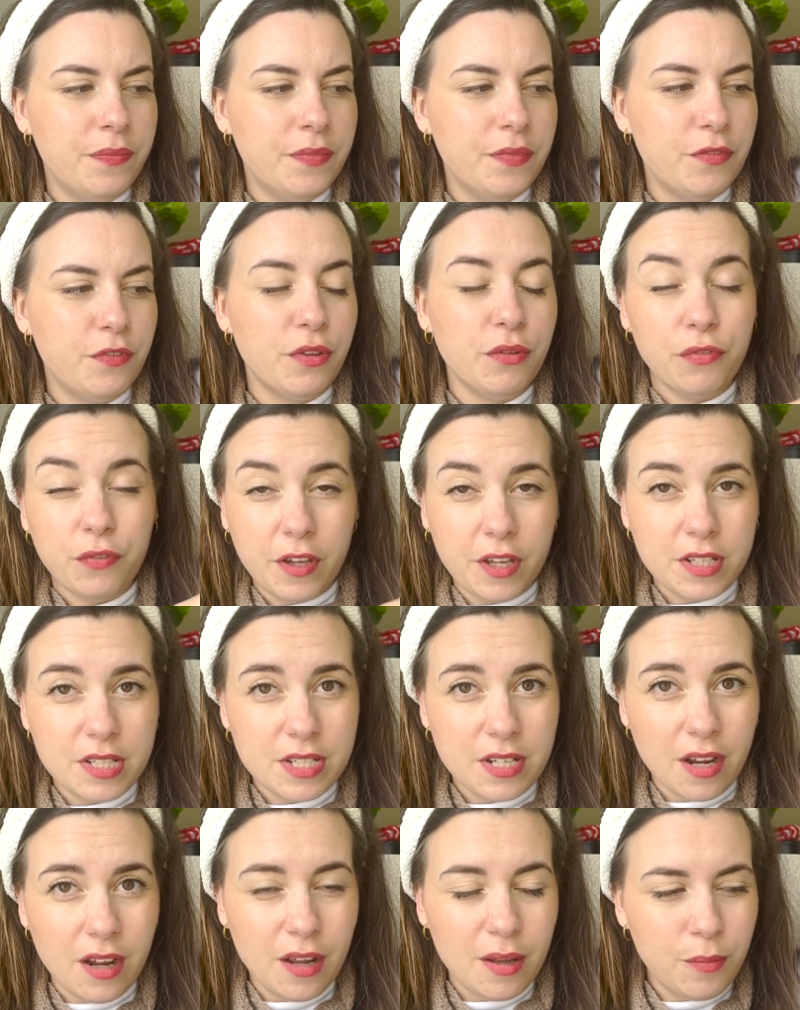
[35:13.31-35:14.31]
for the first
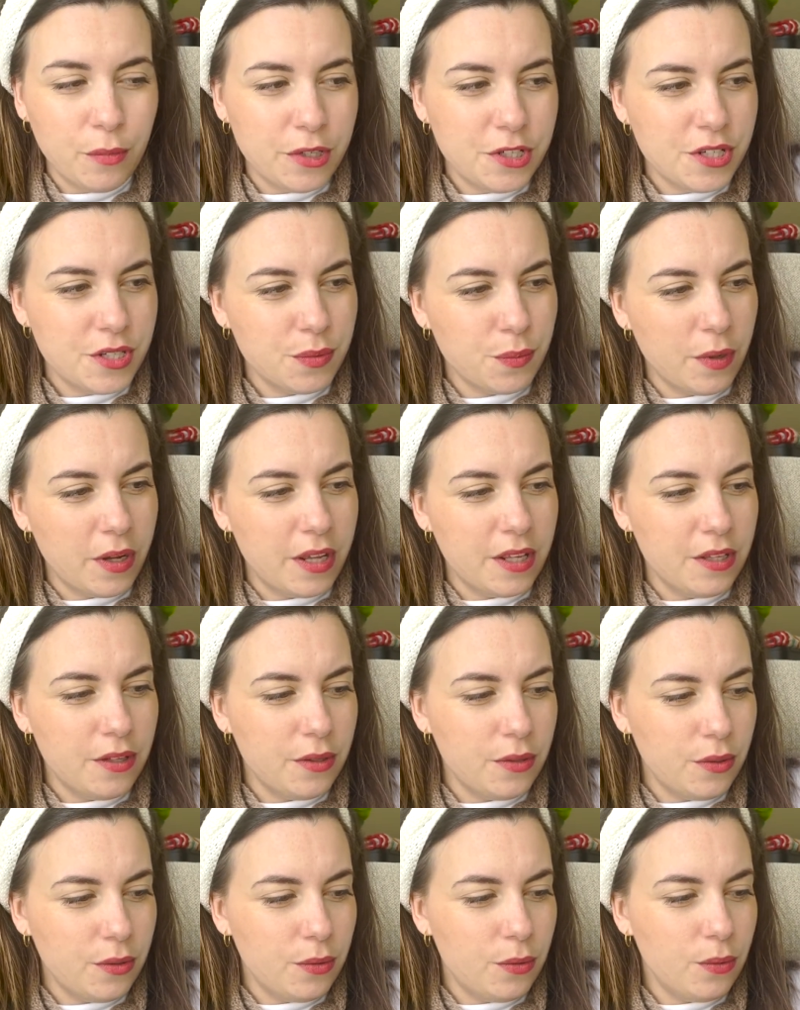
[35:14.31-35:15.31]
time, which is where
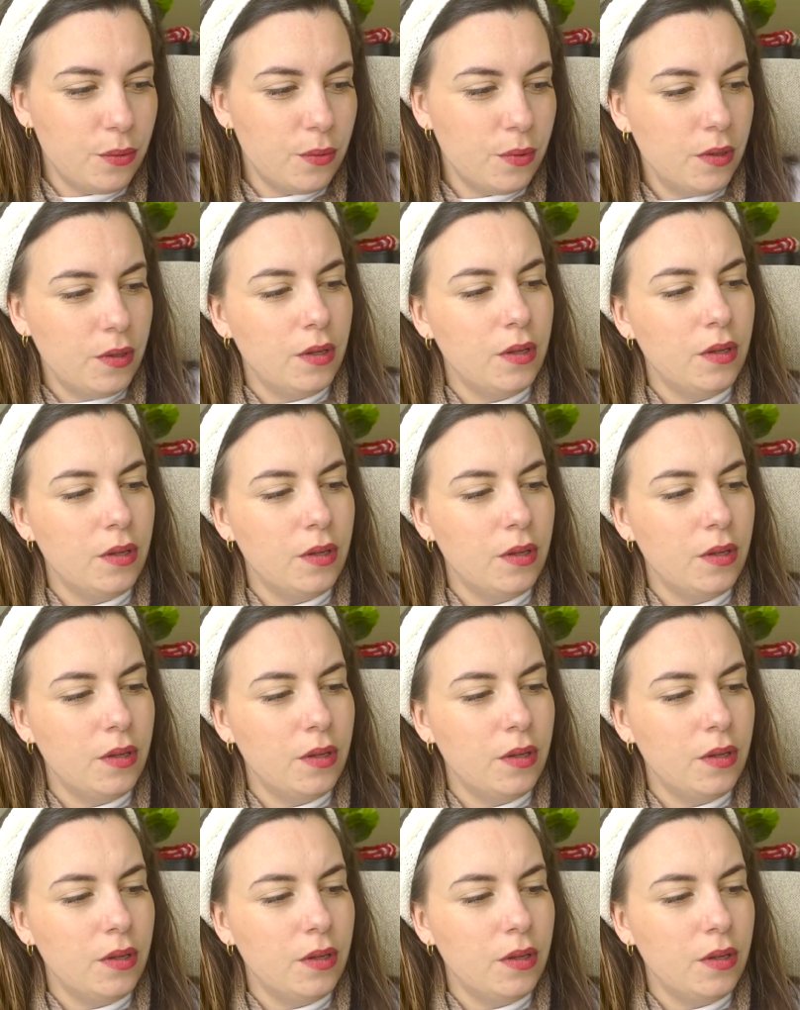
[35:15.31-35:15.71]
you,